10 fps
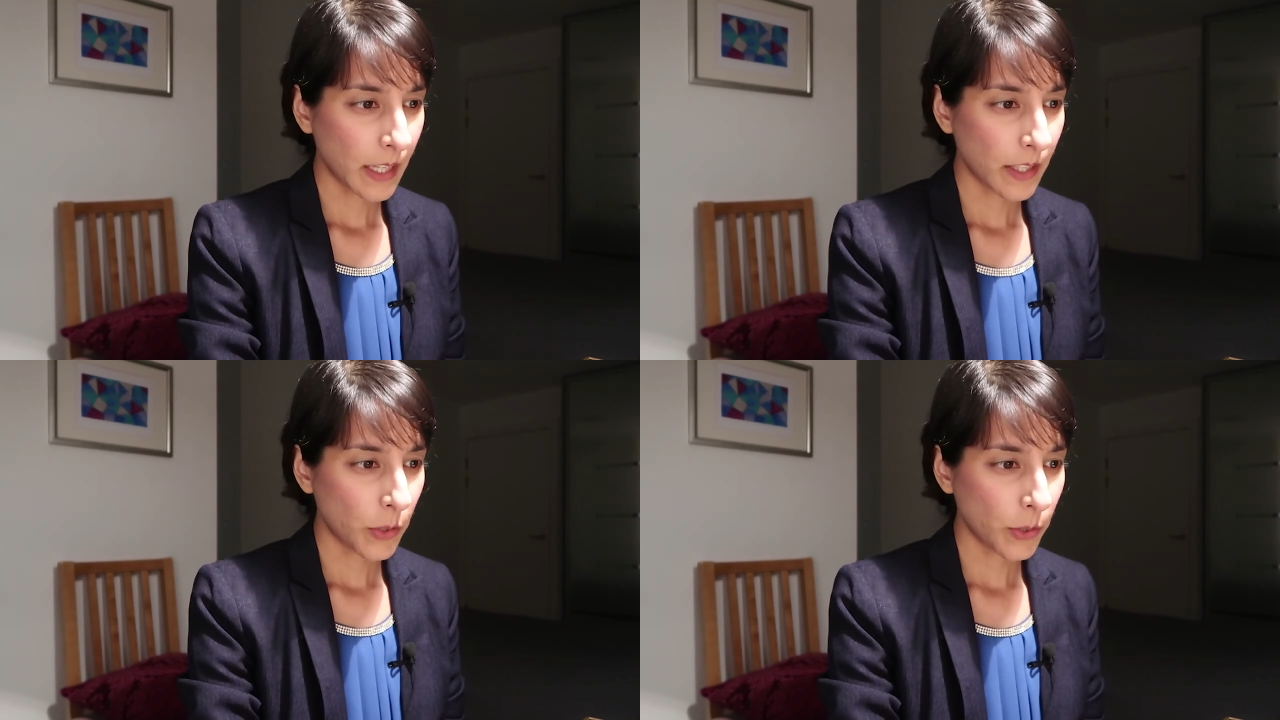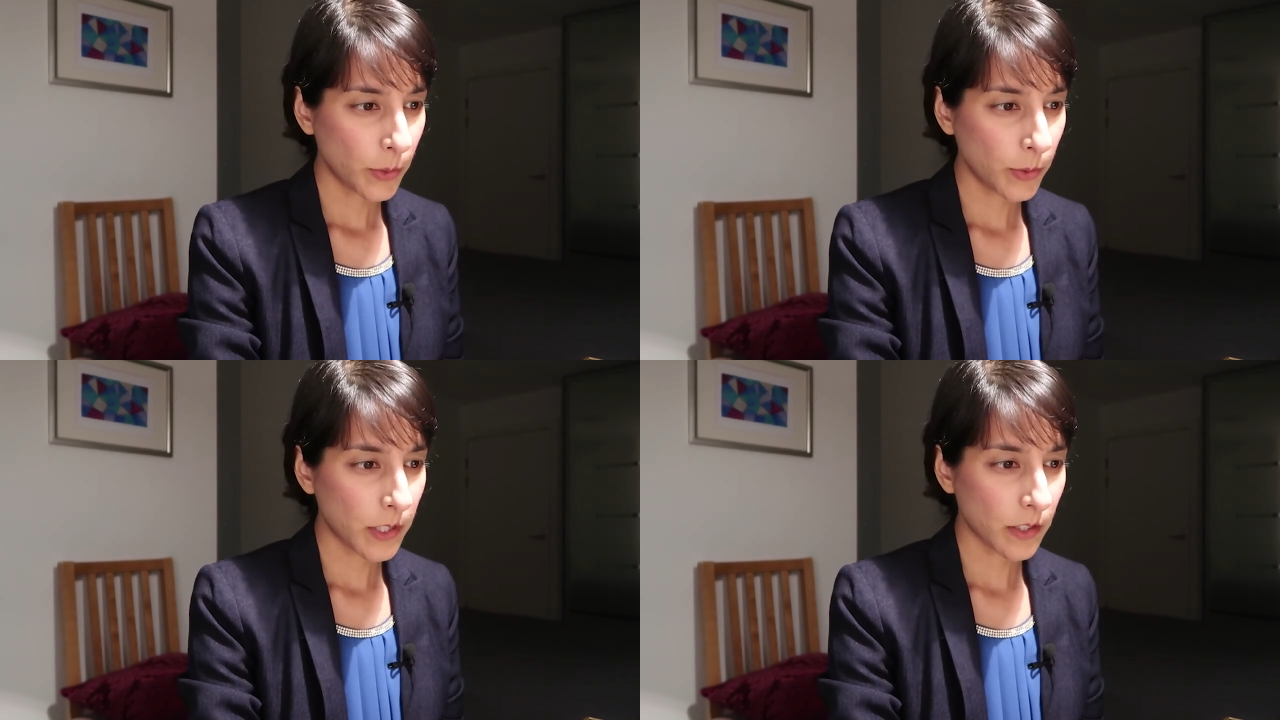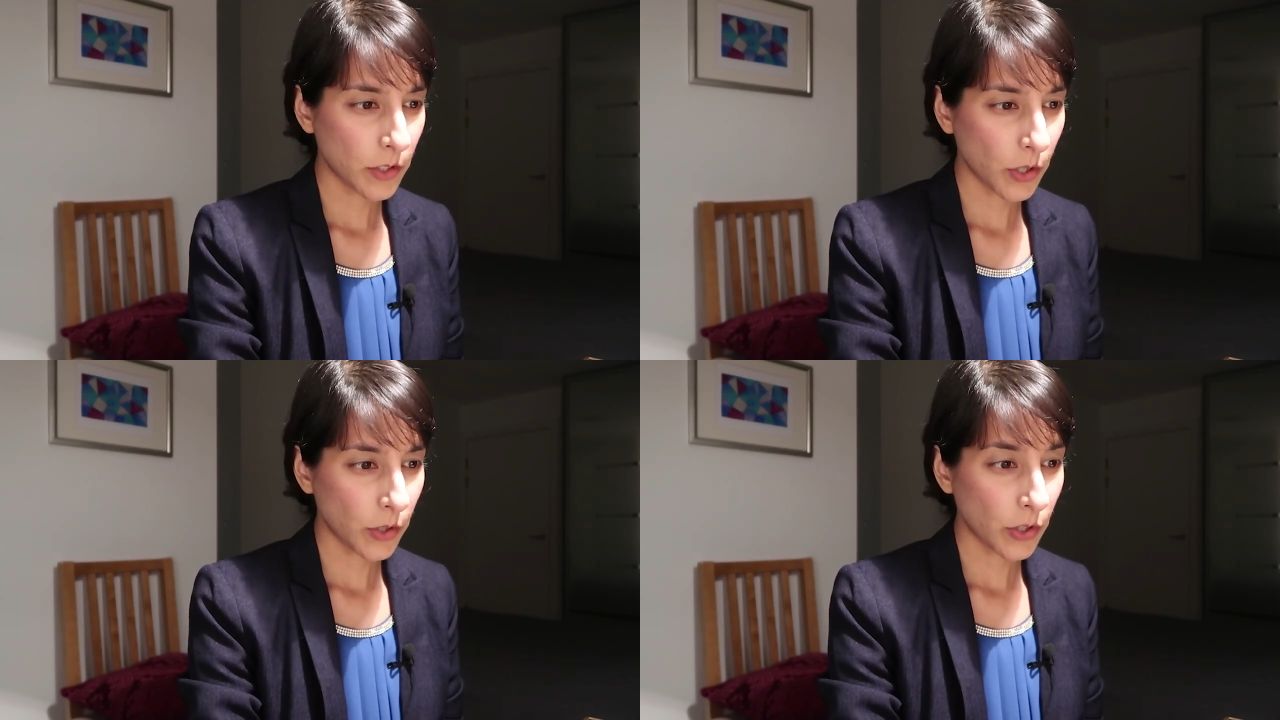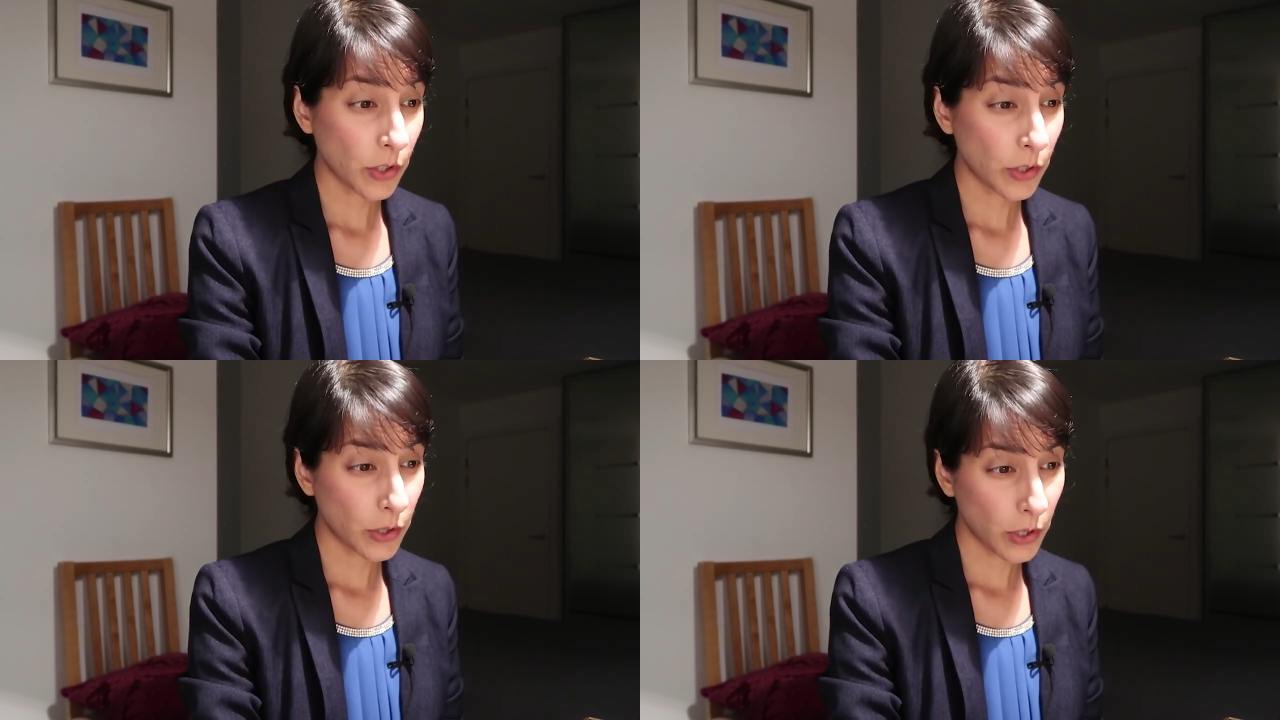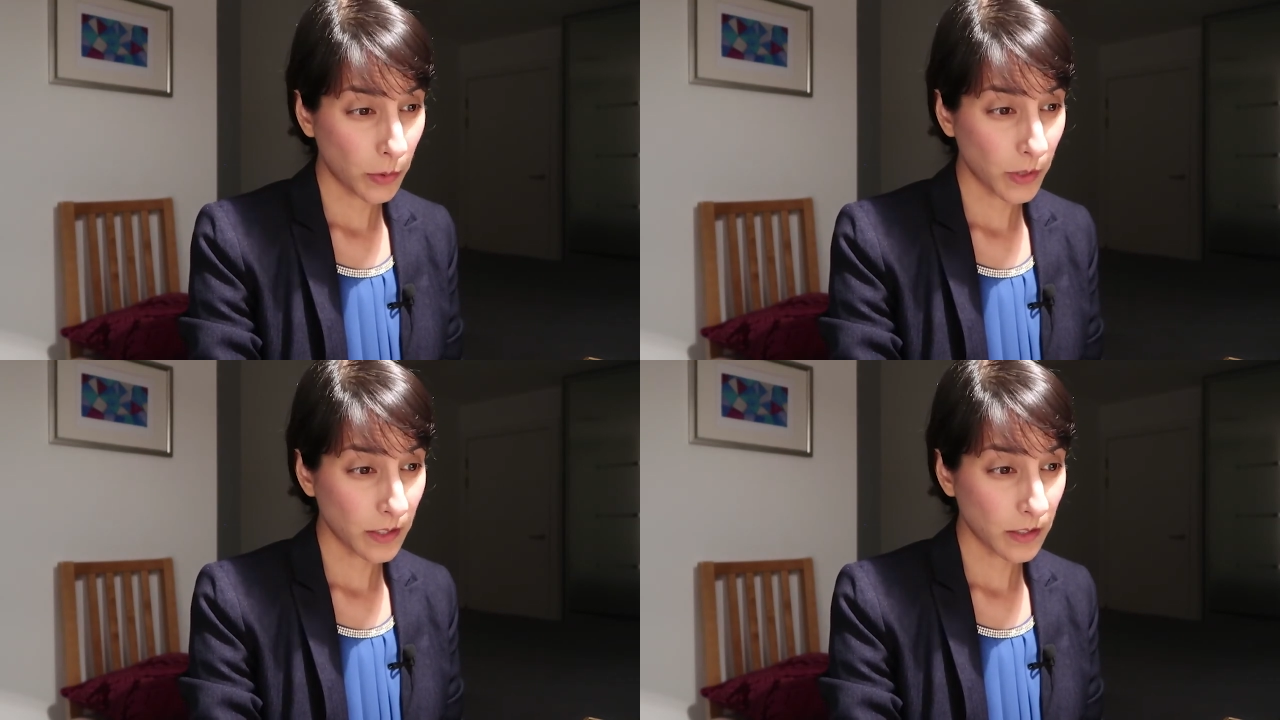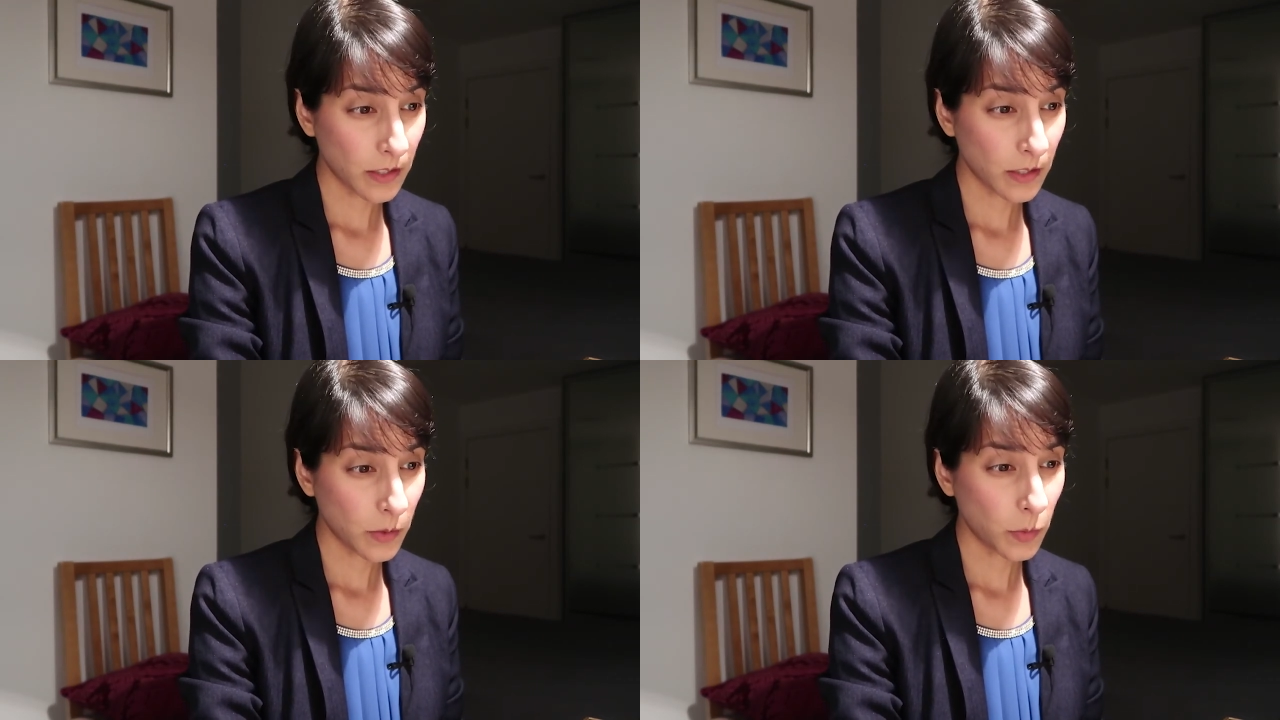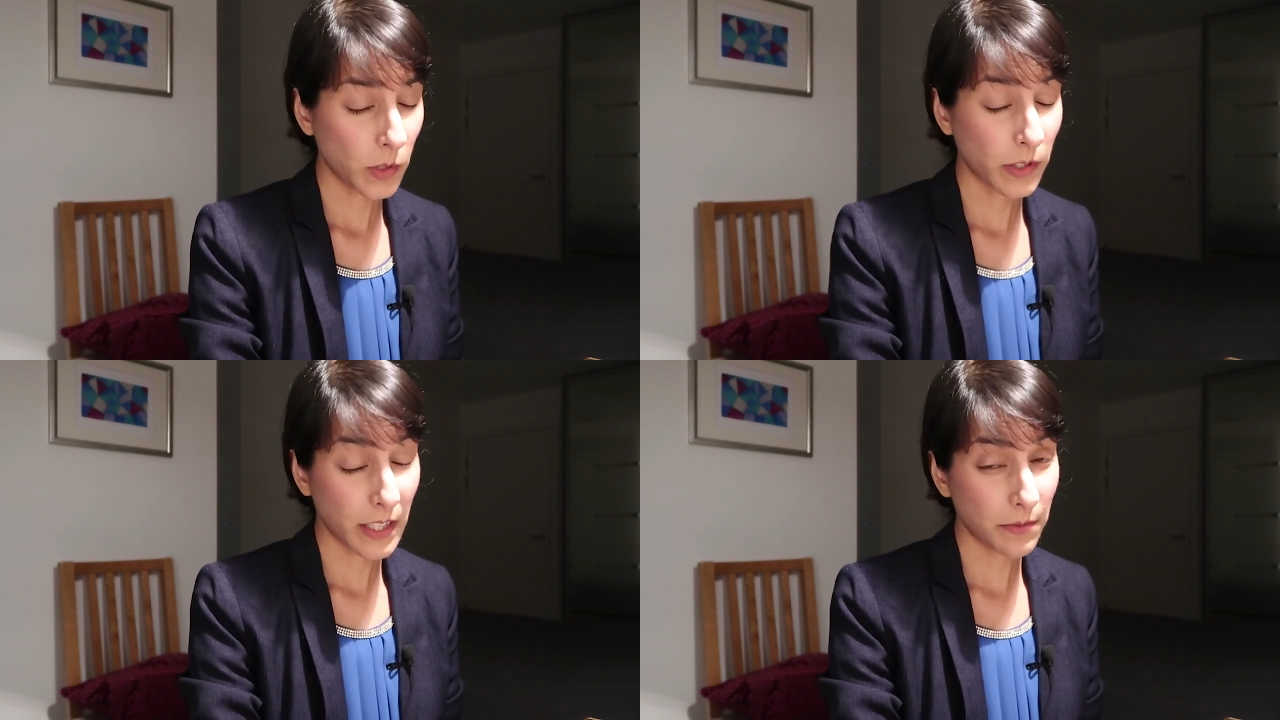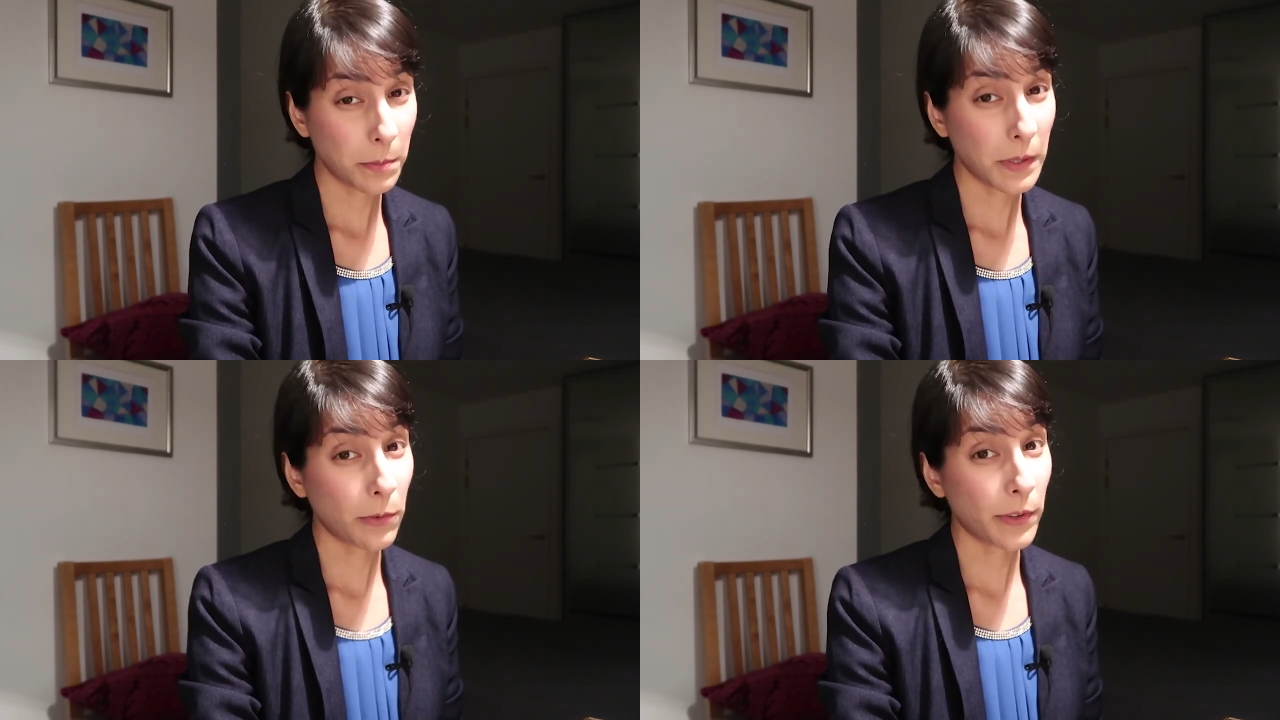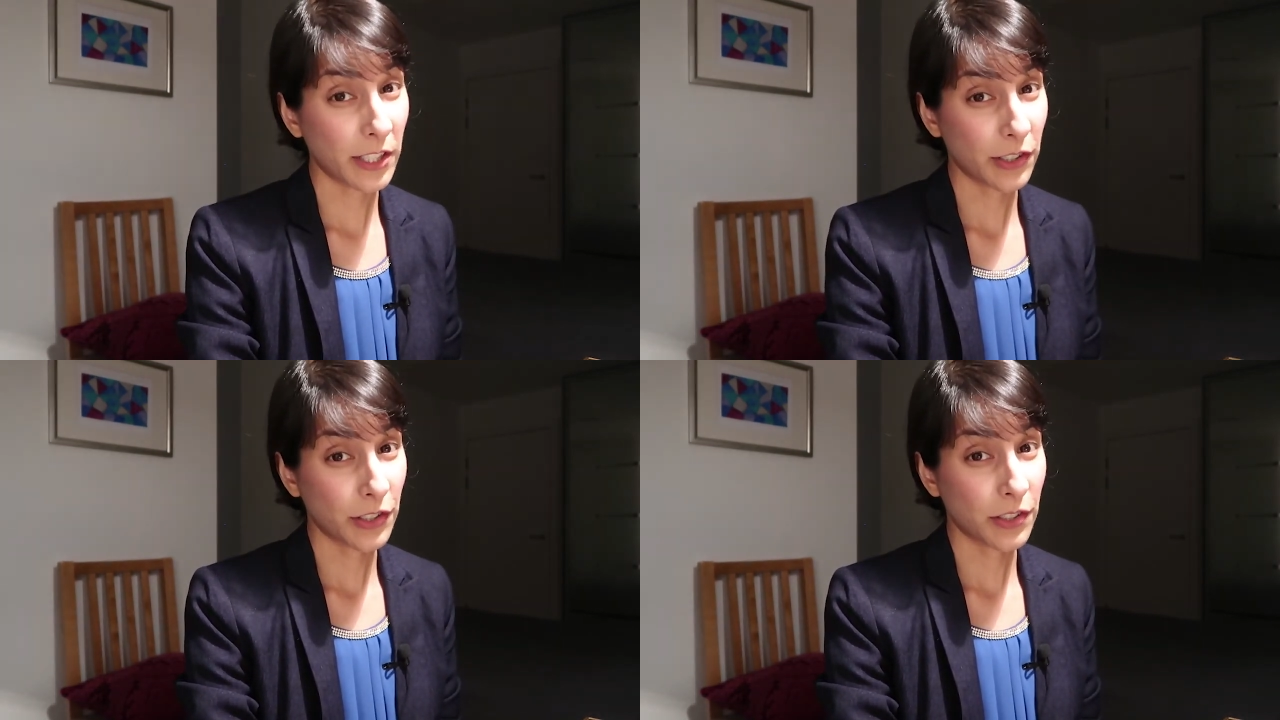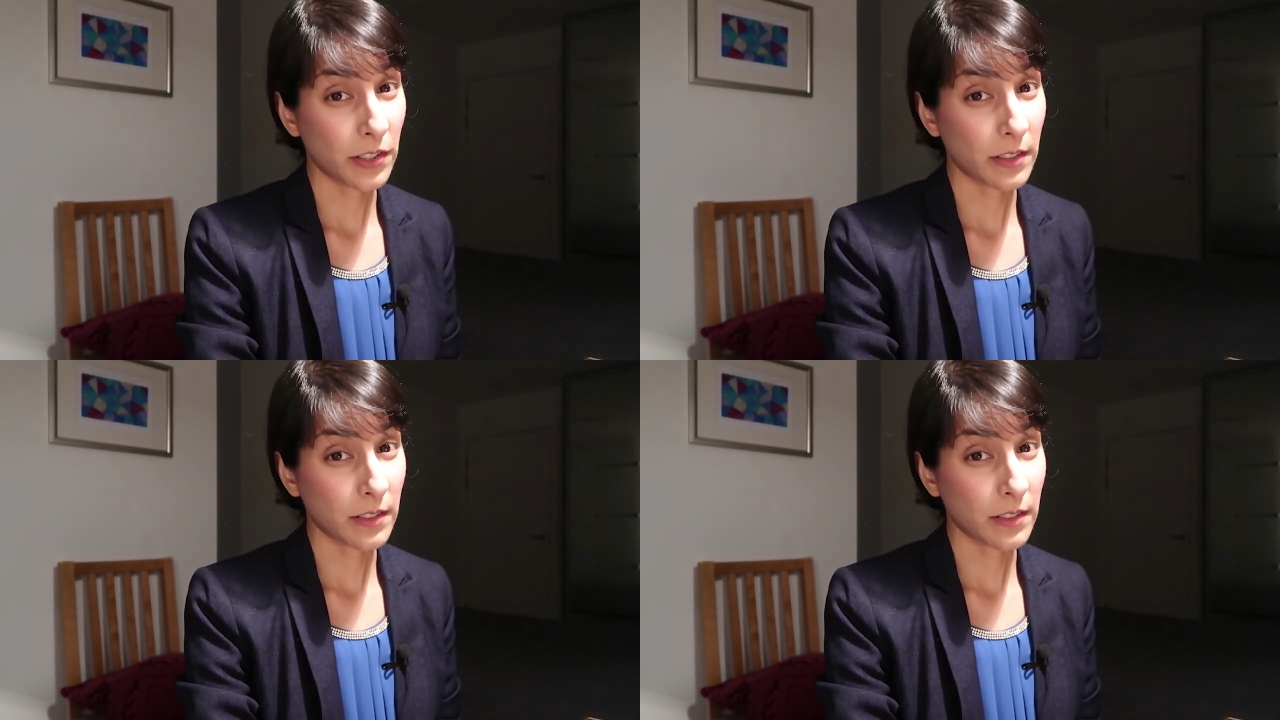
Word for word: and who does not know it will never be rich.